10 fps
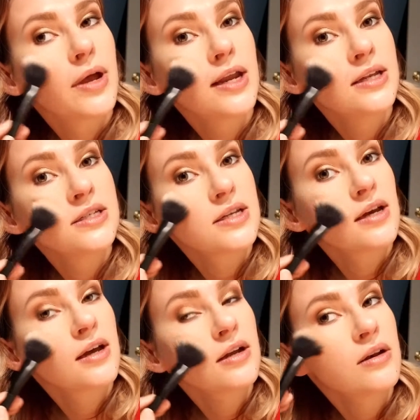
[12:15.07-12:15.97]
but it's
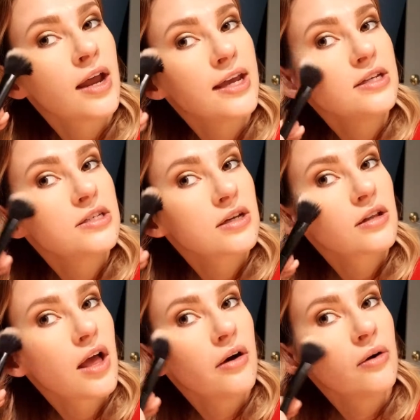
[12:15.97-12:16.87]
a nice
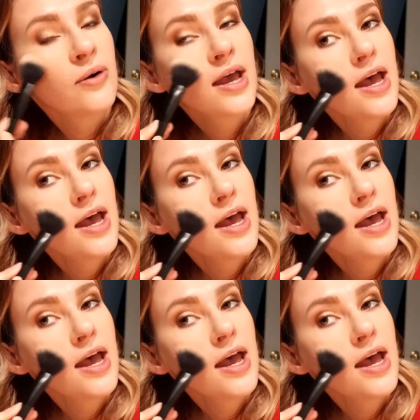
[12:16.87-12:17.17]
glow.